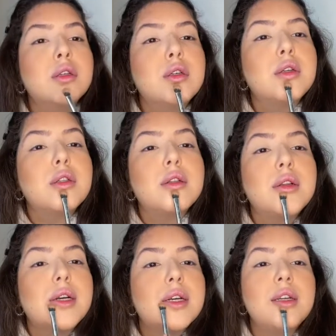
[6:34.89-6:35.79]
a
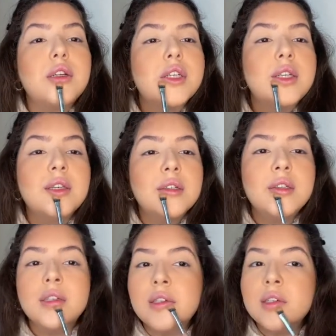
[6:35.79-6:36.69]
liner,
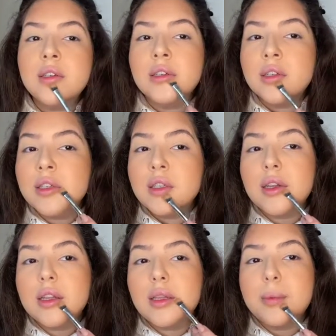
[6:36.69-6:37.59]

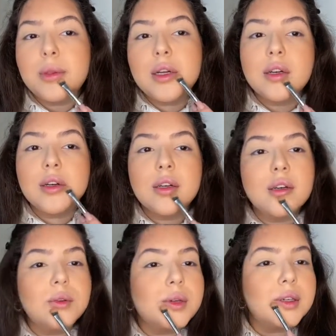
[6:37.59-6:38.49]
like lip liner
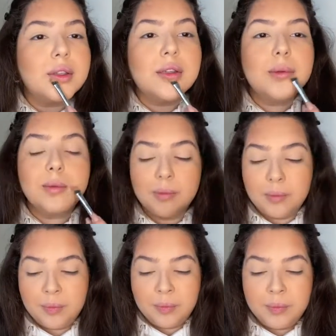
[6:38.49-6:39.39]
around them.
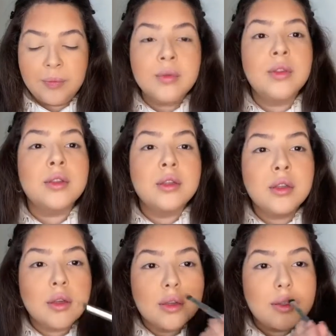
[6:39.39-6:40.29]

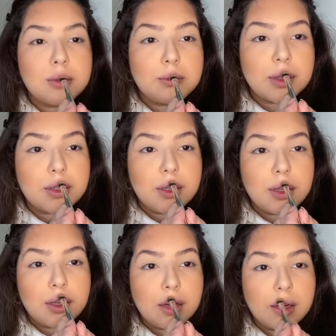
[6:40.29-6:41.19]
It's
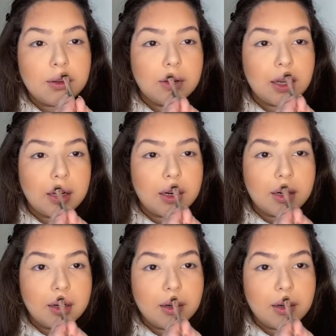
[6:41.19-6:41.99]
messy, I don't care.